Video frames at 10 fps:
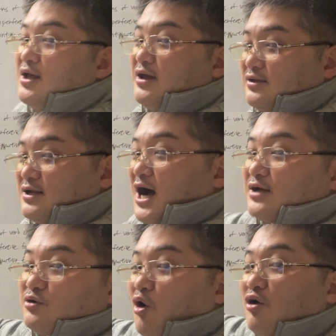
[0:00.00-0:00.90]
and
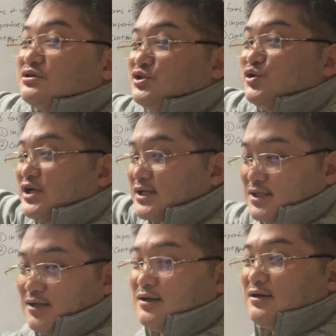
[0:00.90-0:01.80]
add on to it,
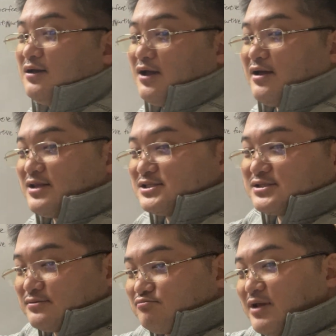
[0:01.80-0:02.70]
and just
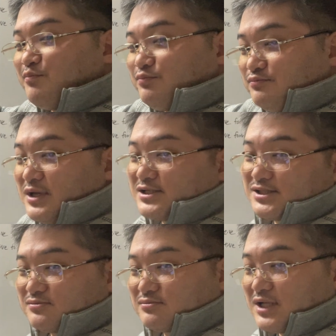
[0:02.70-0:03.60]
makes
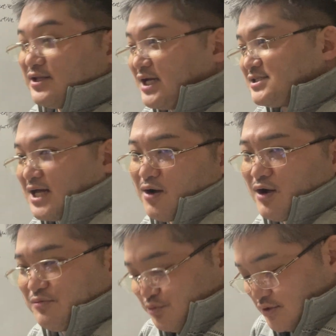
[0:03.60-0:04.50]
it. That's how
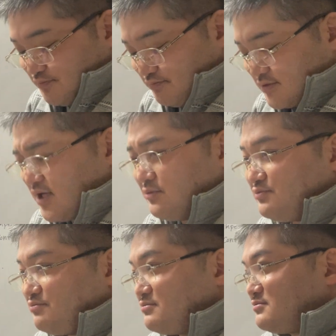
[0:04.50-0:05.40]
I would kind of
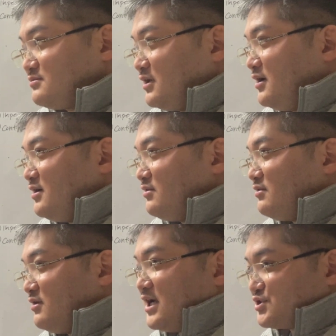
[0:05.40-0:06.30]

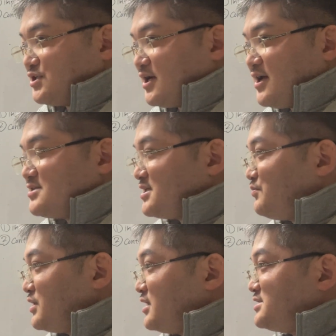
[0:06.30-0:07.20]
rationalize it,
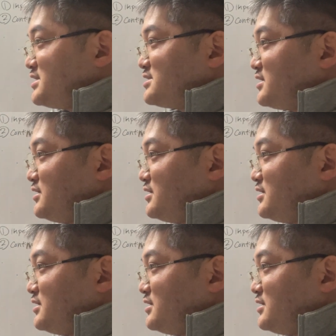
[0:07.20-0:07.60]
but it's just